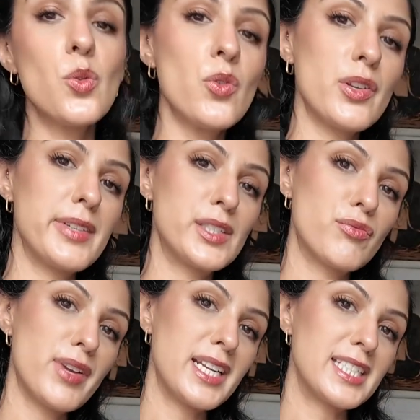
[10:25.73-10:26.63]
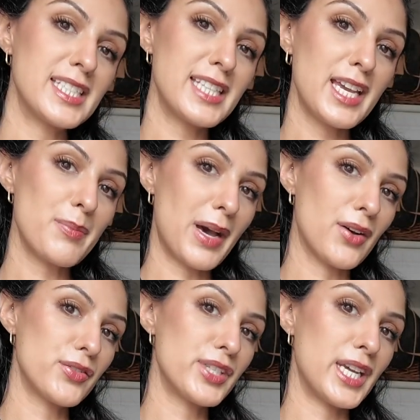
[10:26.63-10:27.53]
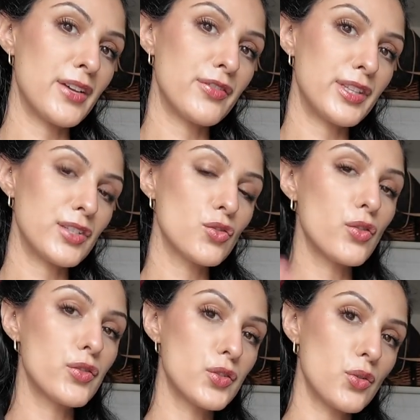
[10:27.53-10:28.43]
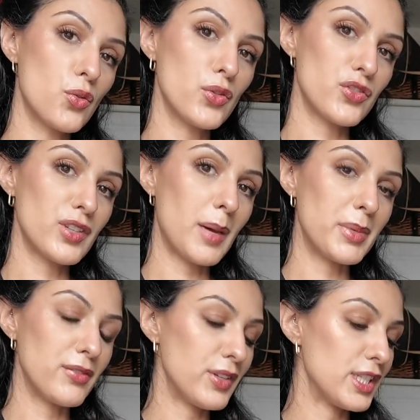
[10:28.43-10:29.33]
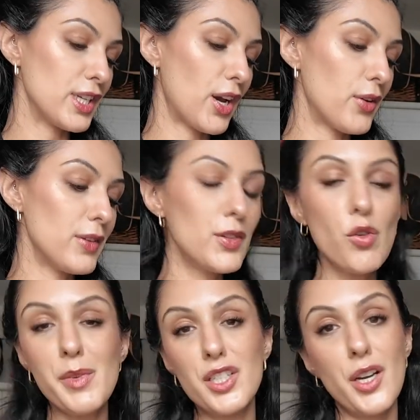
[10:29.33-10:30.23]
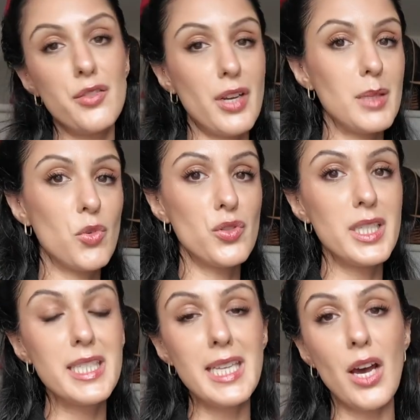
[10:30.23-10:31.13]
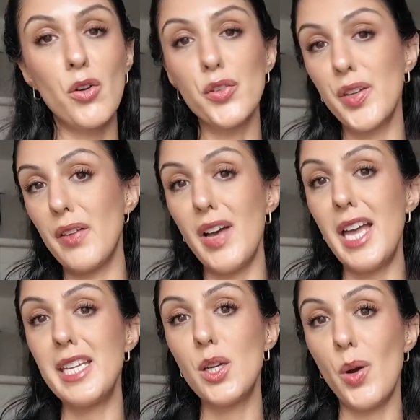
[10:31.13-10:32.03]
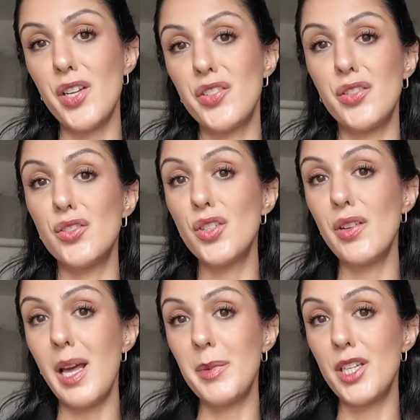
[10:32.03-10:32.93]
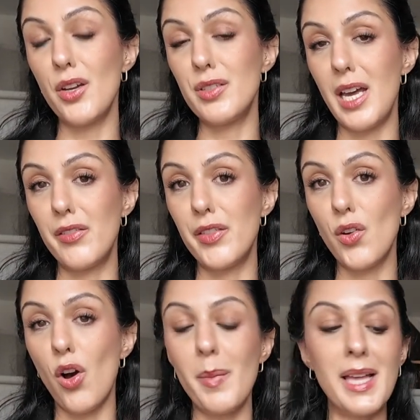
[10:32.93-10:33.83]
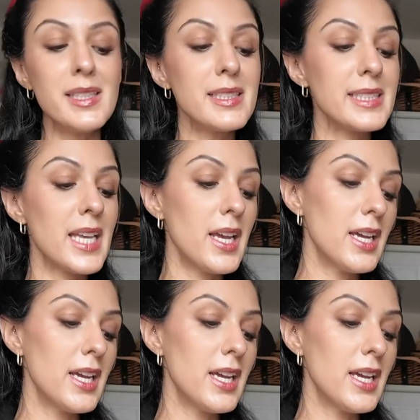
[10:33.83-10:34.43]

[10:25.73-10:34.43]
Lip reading: All there is really to say about it for this sort of short snappy video. If you want me to go into any more detail, if you have any questions, do let me know down in the comments.